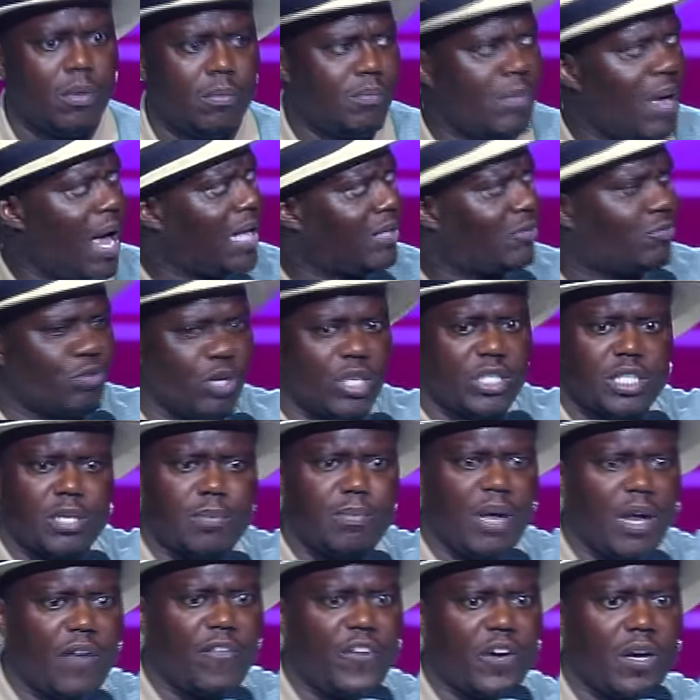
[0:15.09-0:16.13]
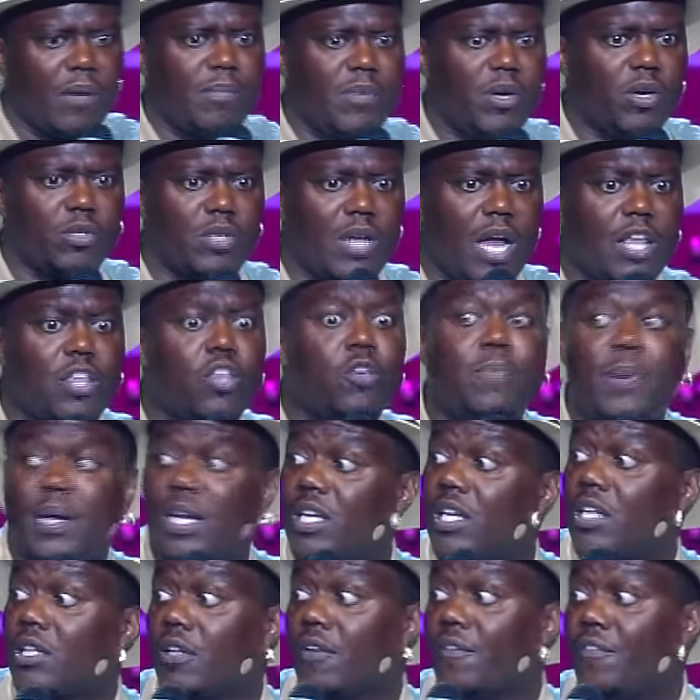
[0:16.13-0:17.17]
Man, I drink some motherfucking milk now. You better
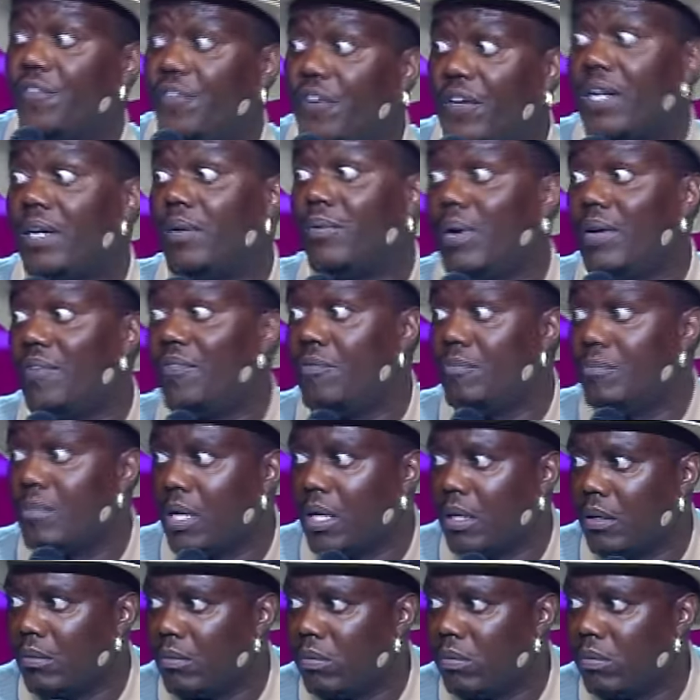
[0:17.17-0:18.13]
get the fuck away from me.